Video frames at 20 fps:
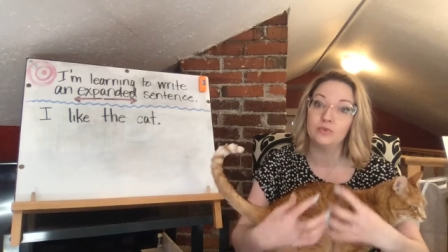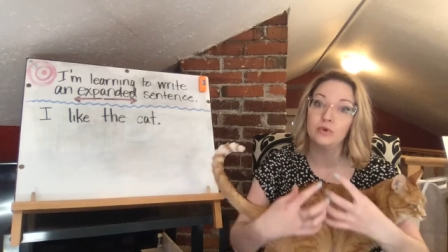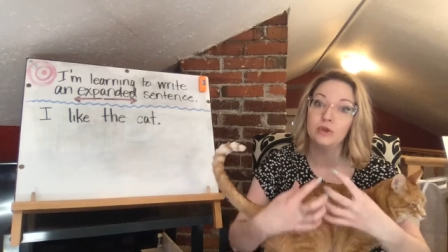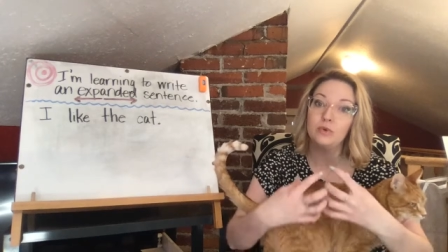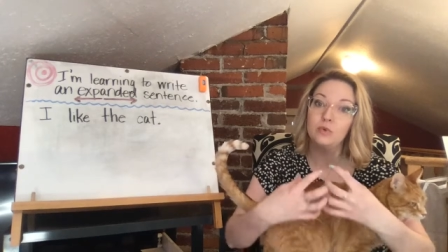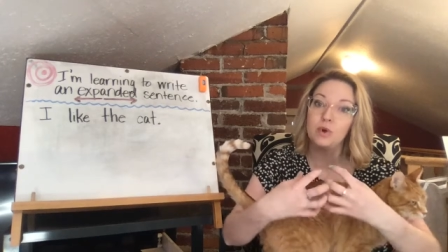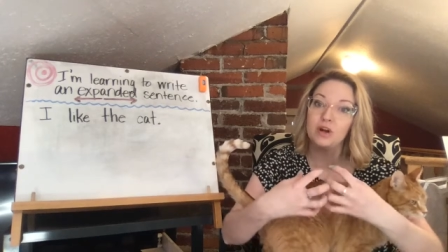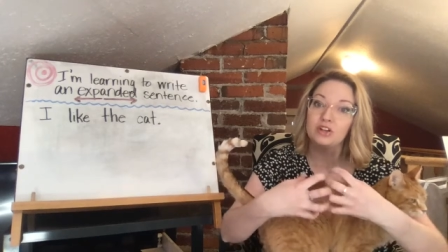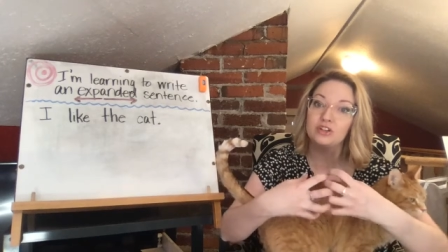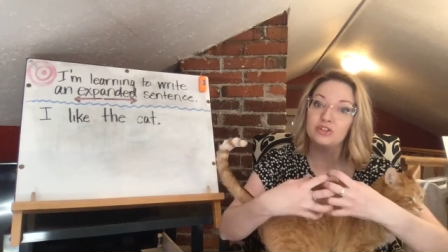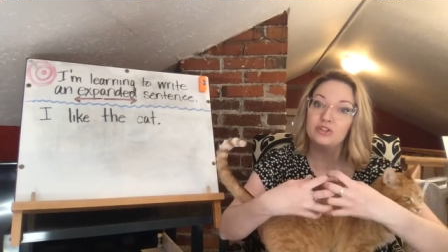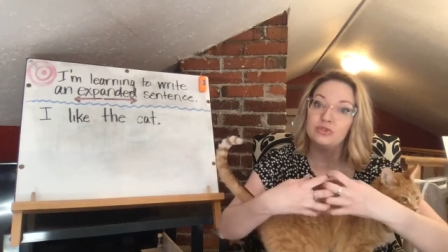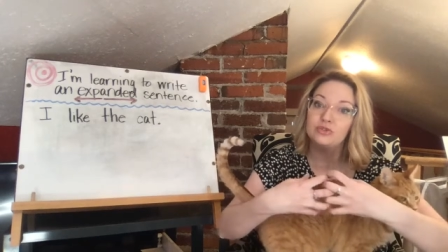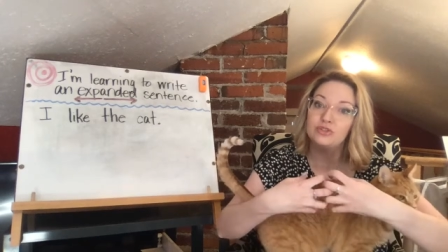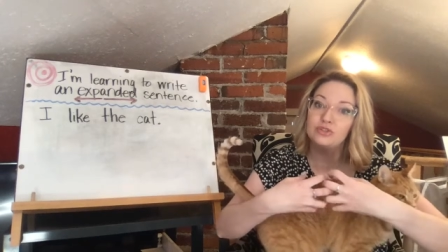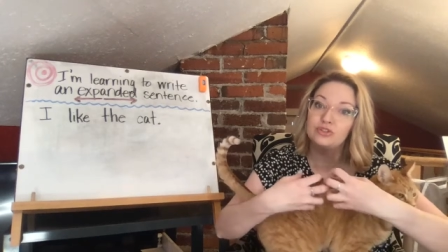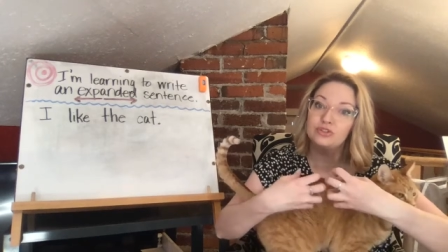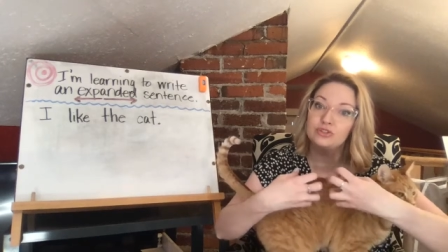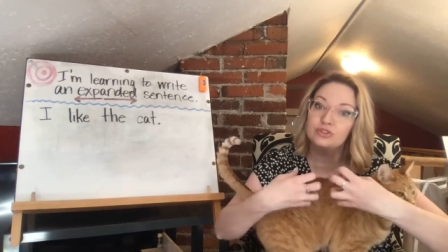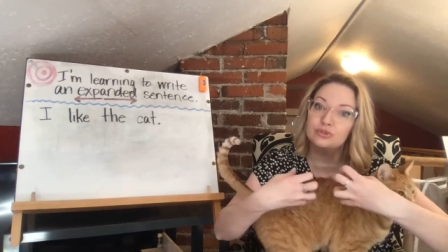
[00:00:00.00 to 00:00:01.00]
We want to
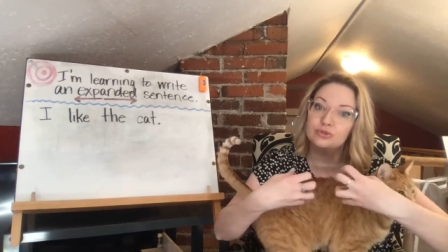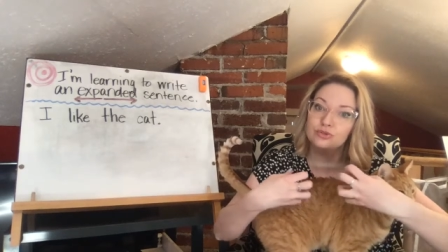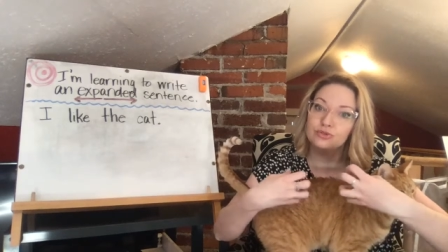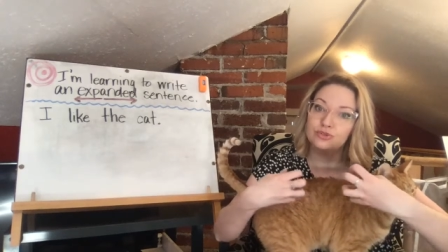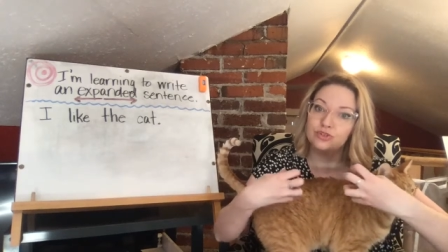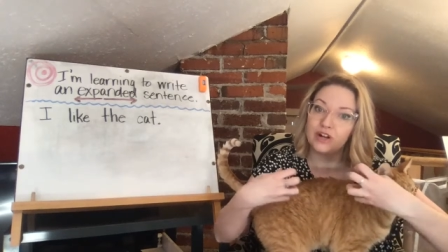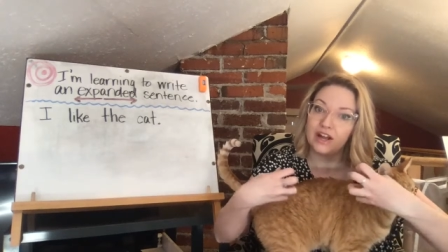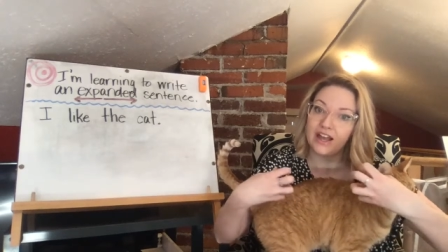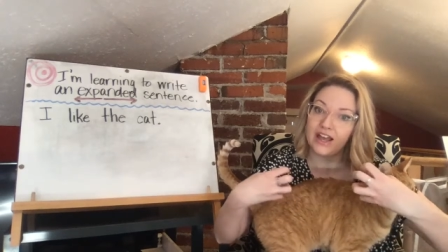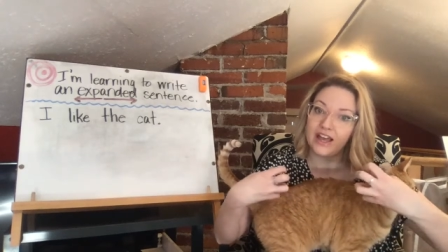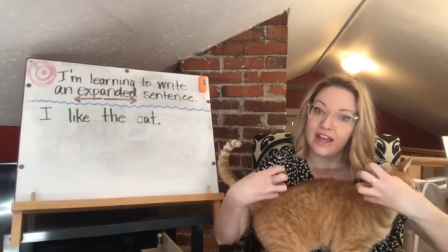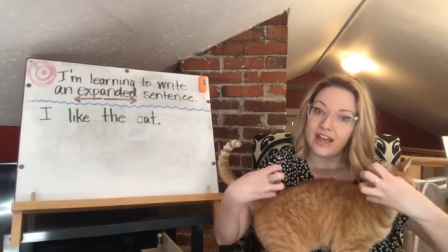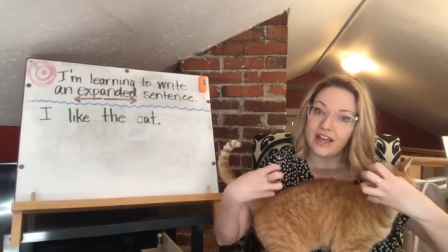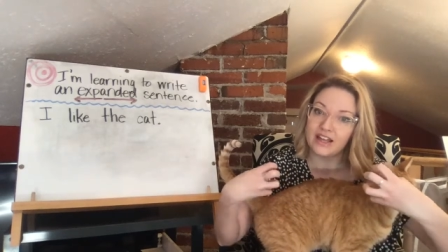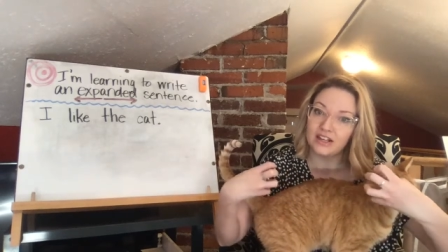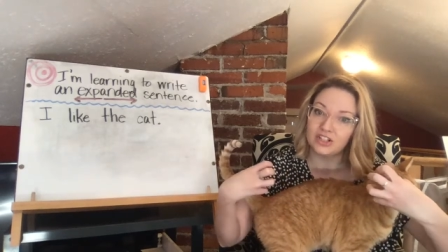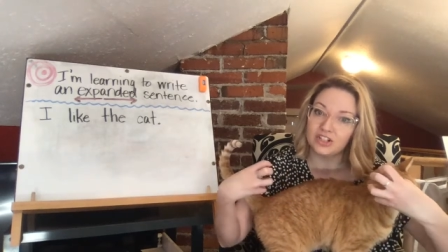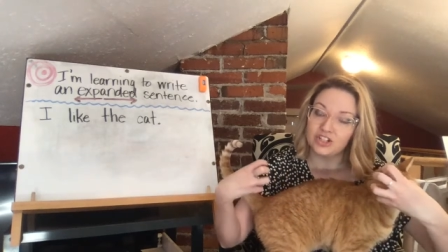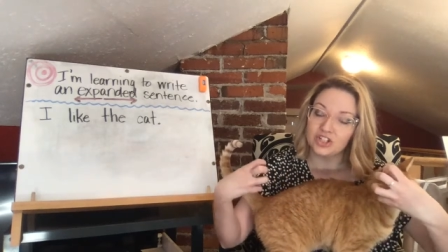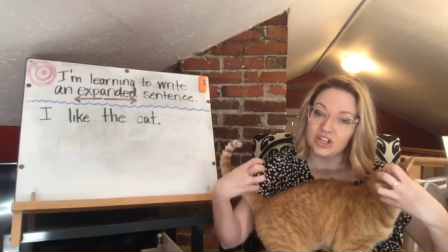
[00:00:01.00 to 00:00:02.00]

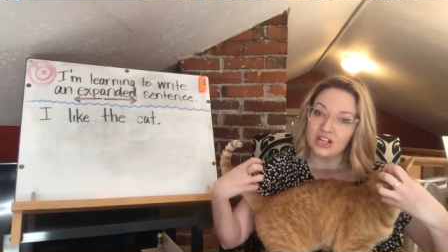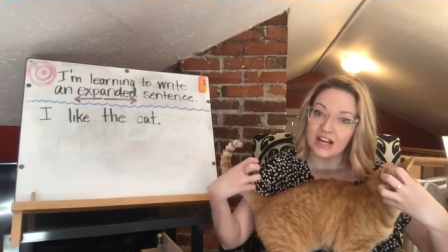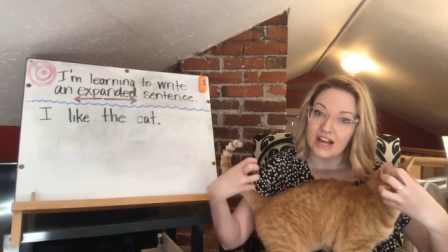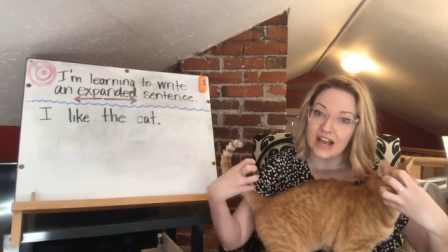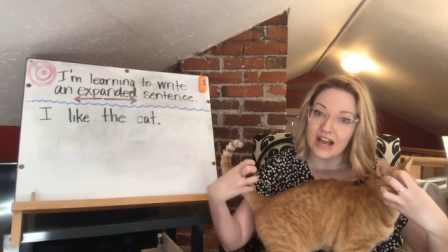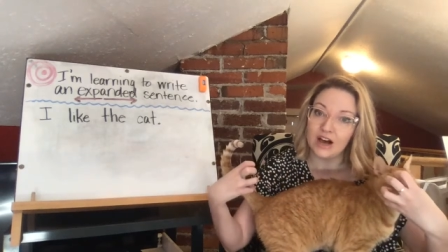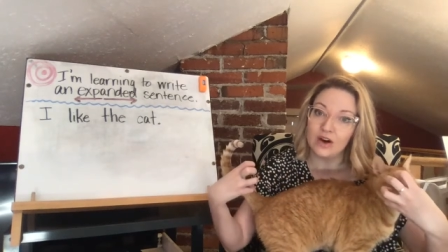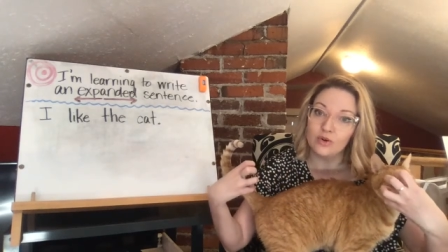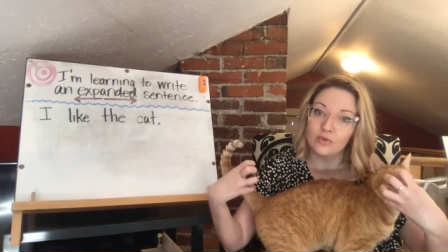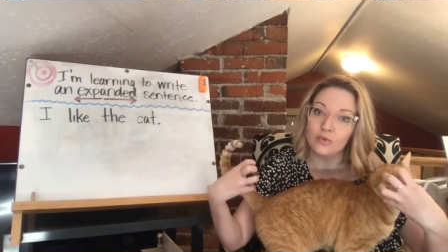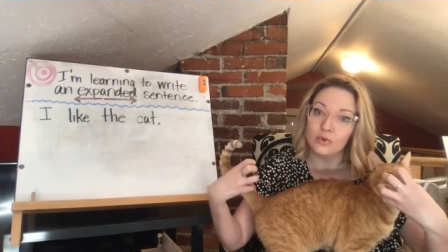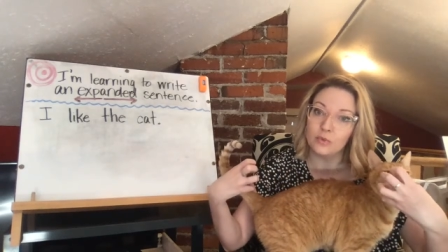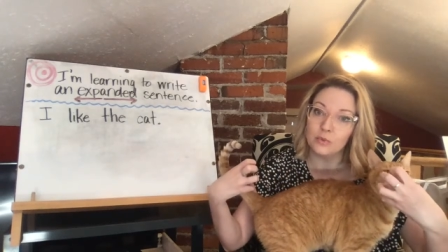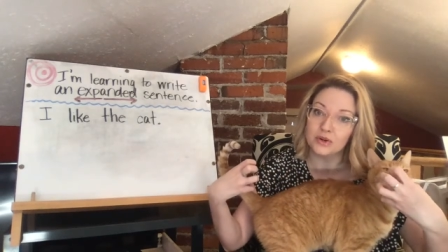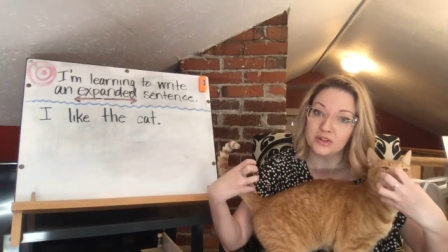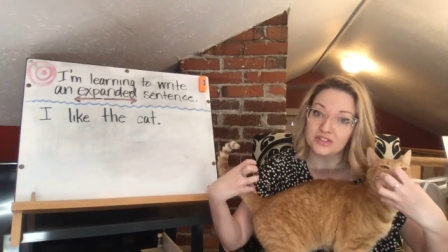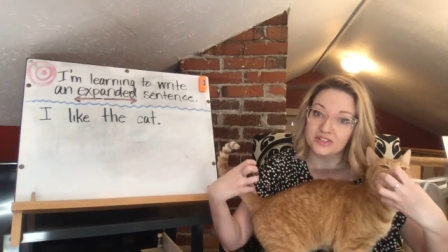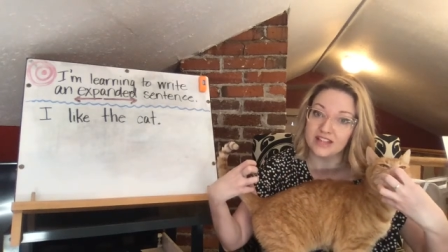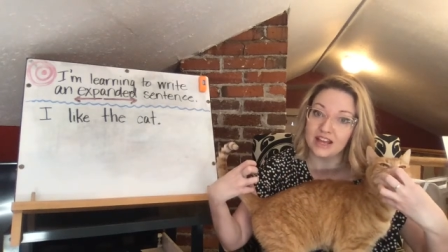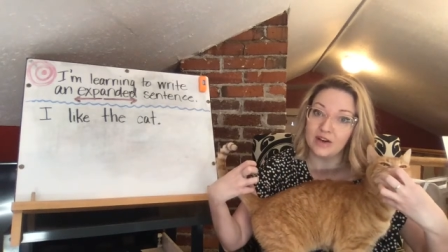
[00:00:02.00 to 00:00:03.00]
stretch it out when
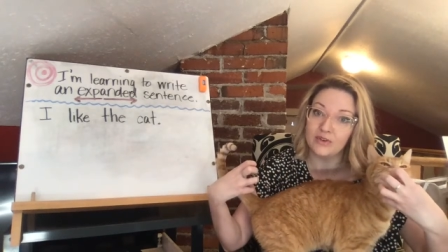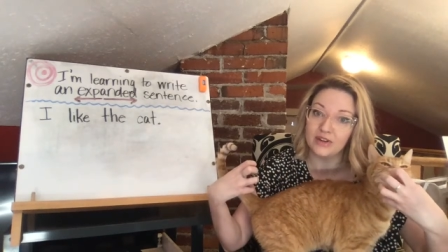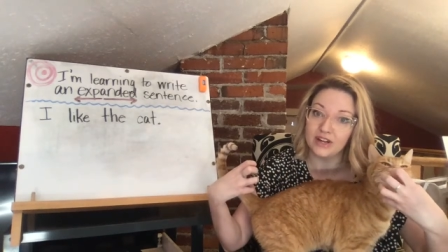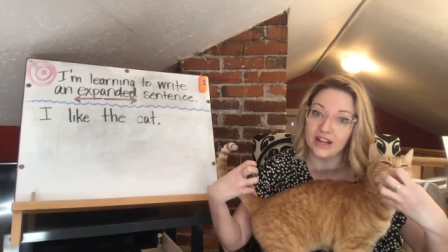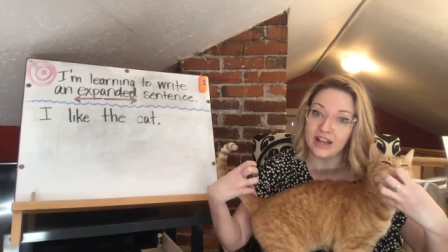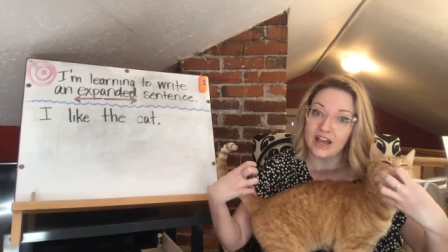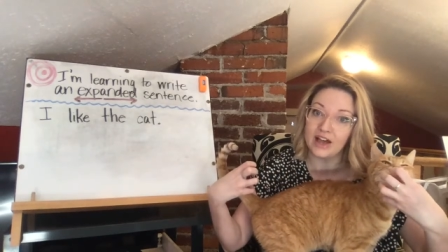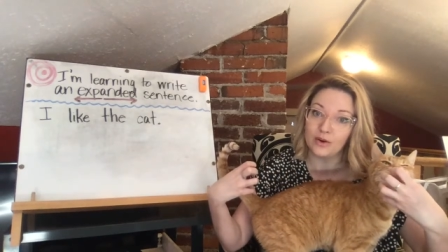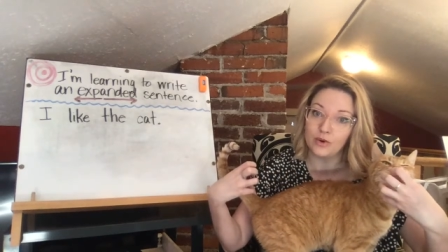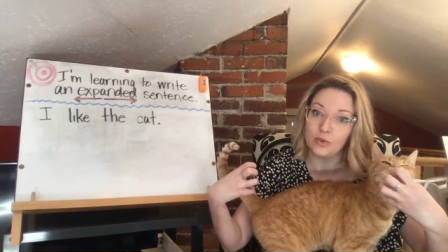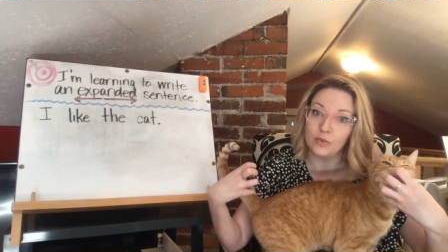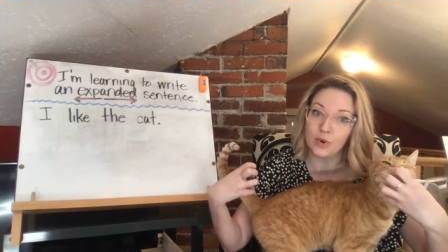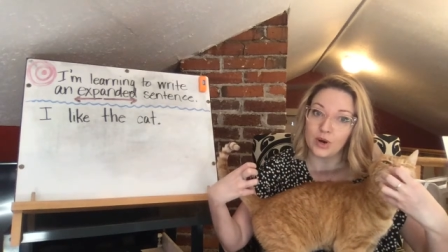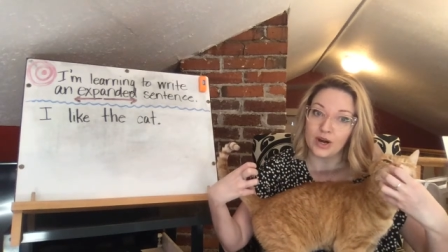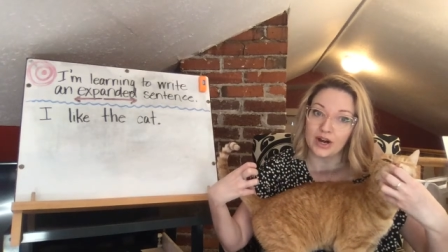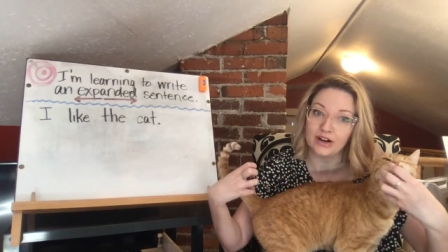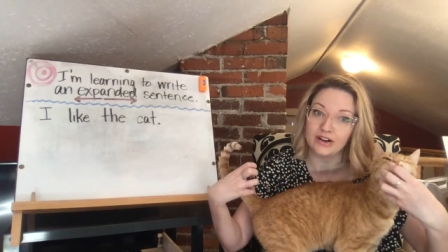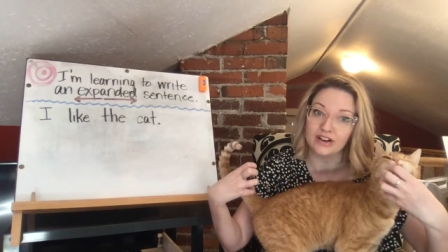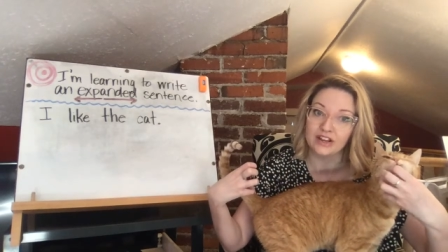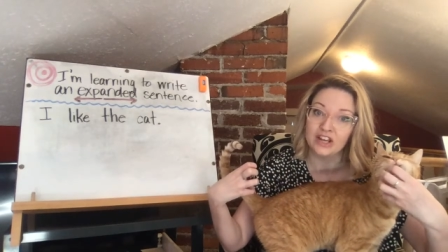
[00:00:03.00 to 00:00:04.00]
we're sounding out a
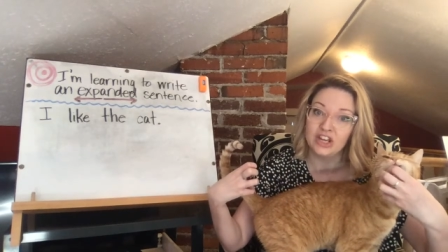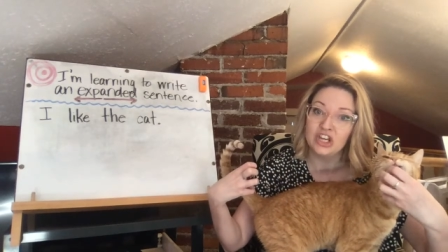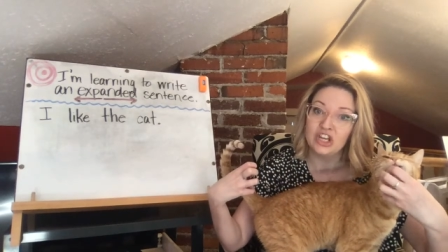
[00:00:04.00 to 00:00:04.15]
word.